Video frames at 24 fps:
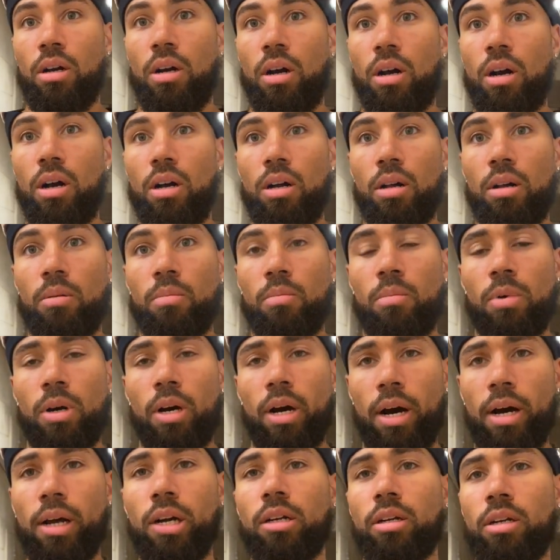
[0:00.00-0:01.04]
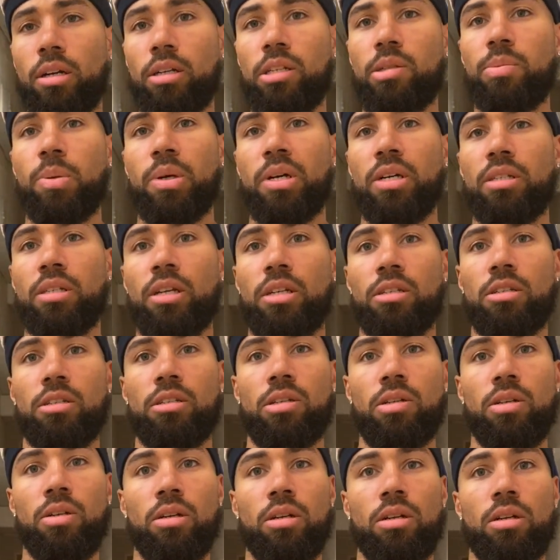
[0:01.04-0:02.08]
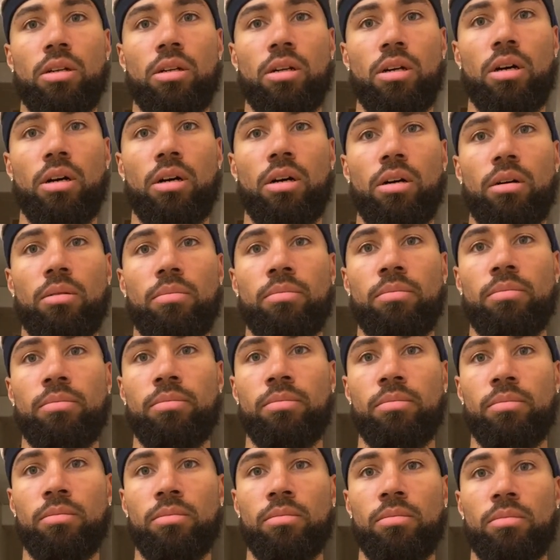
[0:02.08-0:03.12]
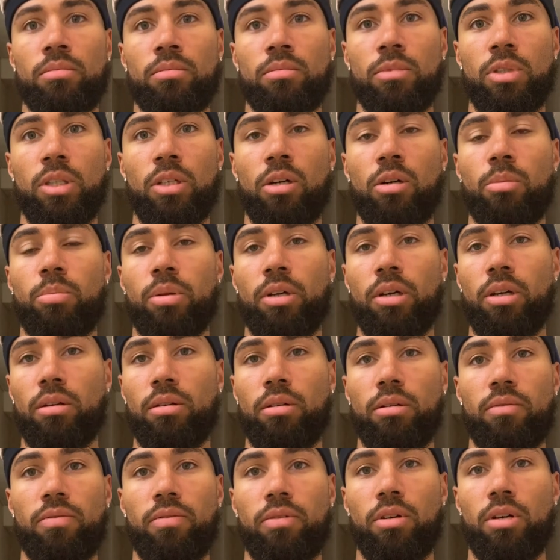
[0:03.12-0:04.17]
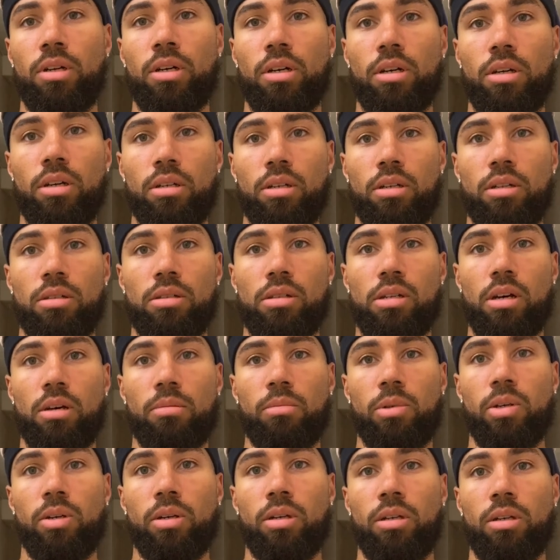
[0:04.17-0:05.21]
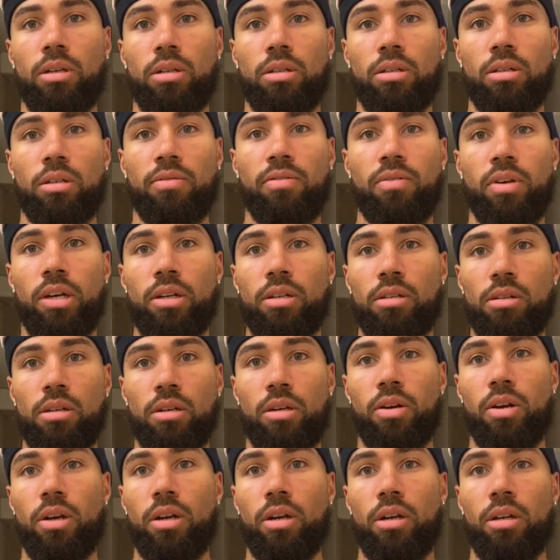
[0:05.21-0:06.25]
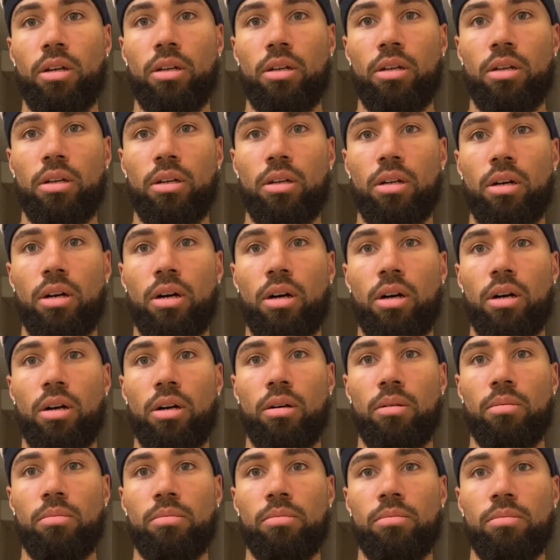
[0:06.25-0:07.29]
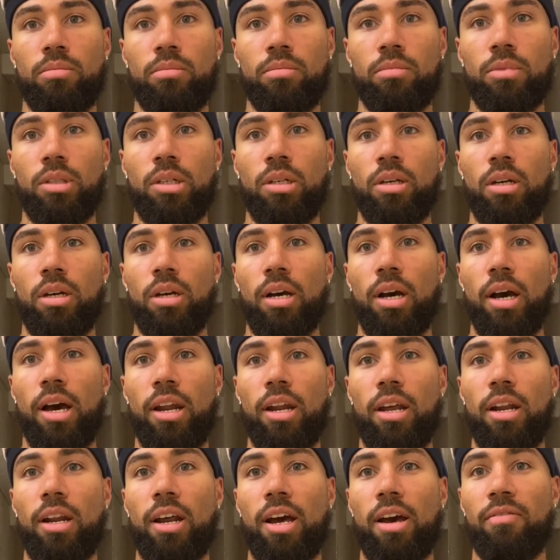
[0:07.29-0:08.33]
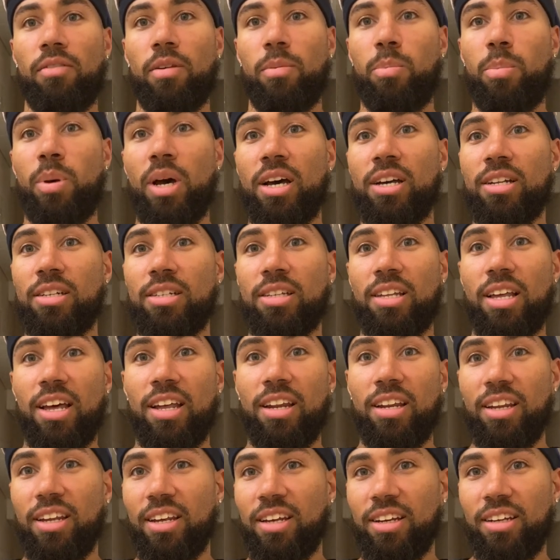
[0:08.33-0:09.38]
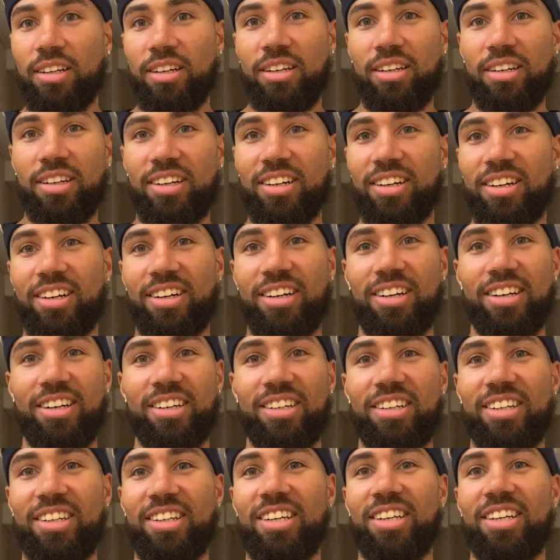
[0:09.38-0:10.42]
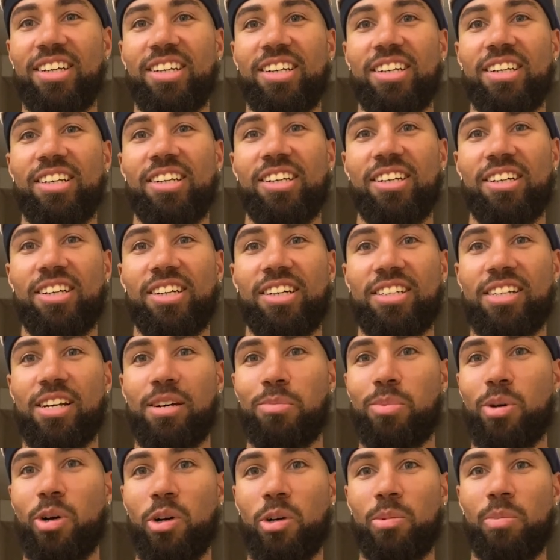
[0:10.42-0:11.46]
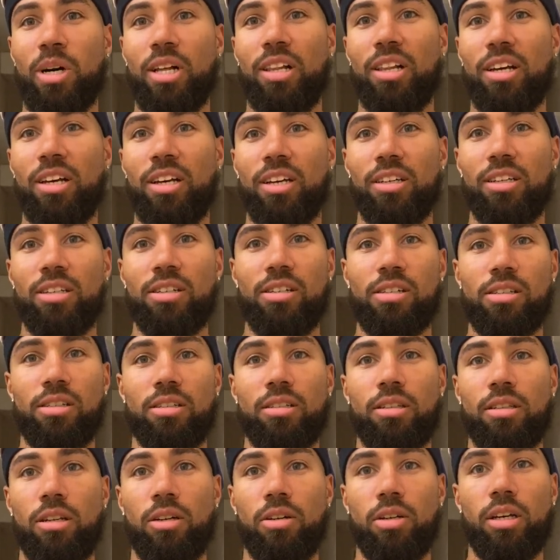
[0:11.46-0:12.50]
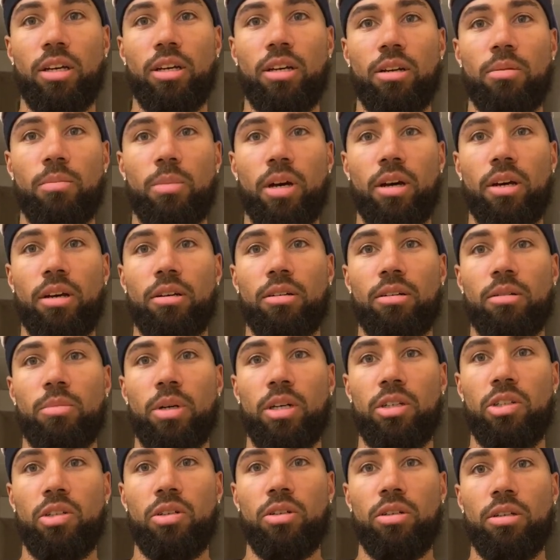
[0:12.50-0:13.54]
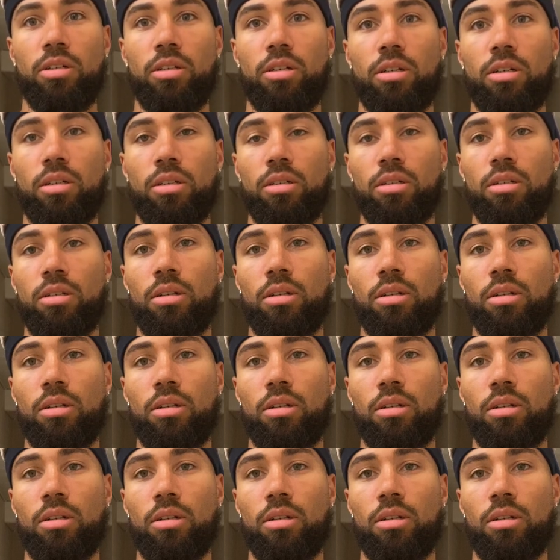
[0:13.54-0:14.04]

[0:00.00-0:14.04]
I had a good experience as a student. Playing for Tom Crean. The fans are great. I didn't have the best ending, because I broke my leg and dislocated my ankle my junior year.